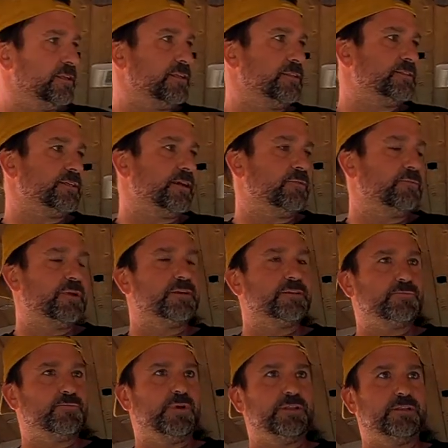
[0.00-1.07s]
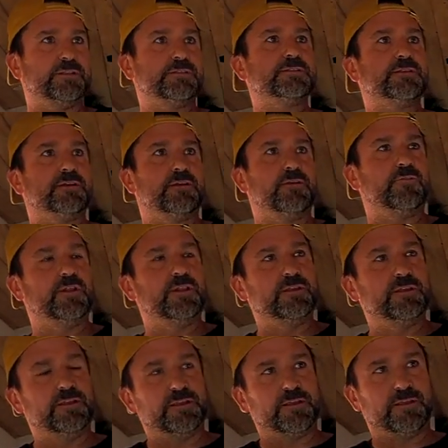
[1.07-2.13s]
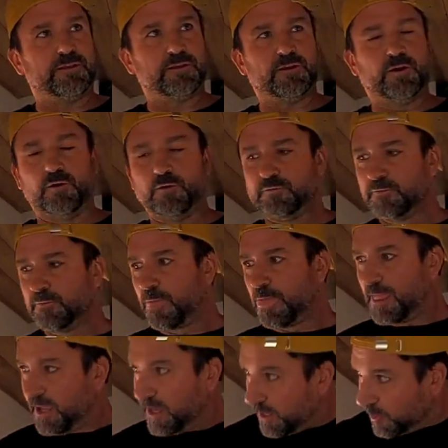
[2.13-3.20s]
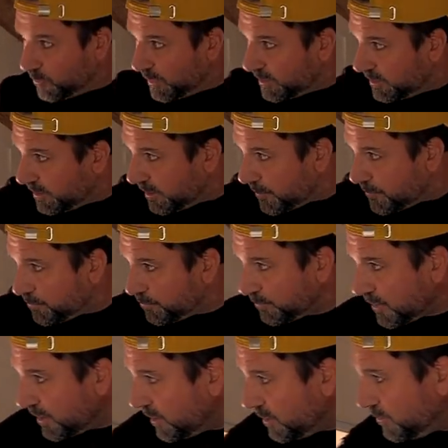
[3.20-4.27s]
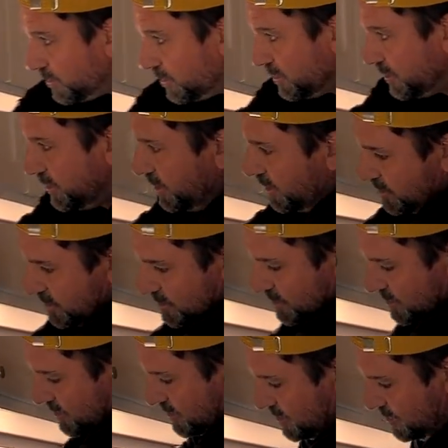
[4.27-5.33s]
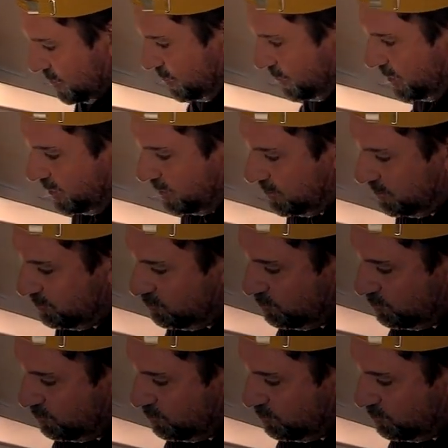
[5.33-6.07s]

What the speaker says: inside because when it's really cold, and with this we can